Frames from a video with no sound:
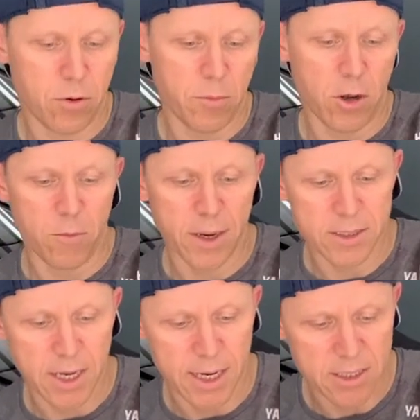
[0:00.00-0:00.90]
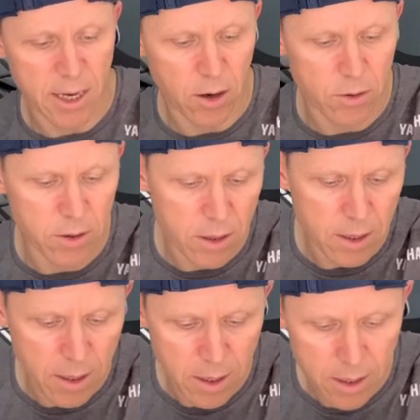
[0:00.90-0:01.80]
Put my old man's eyesight on.
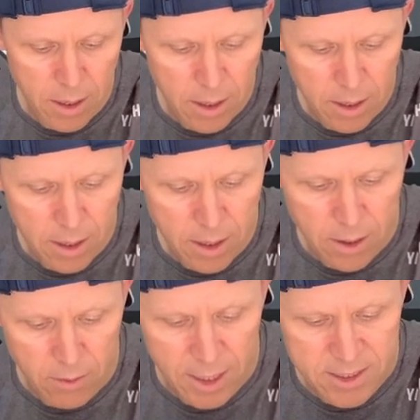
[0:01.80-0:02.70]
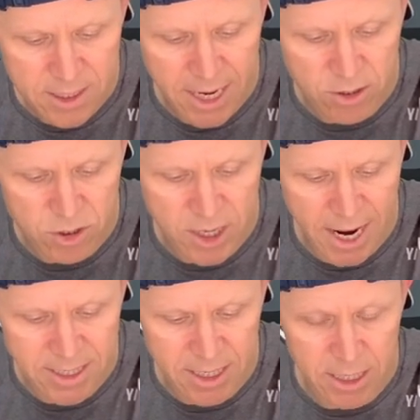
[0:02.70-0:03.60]
Well, that's at
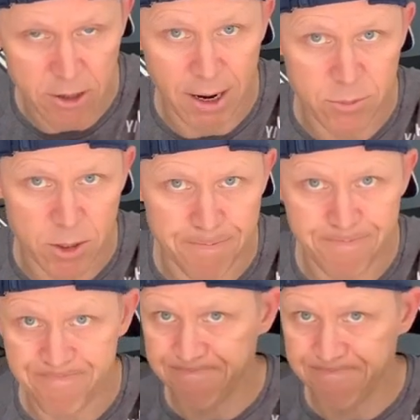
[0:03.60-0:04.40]
818 grams.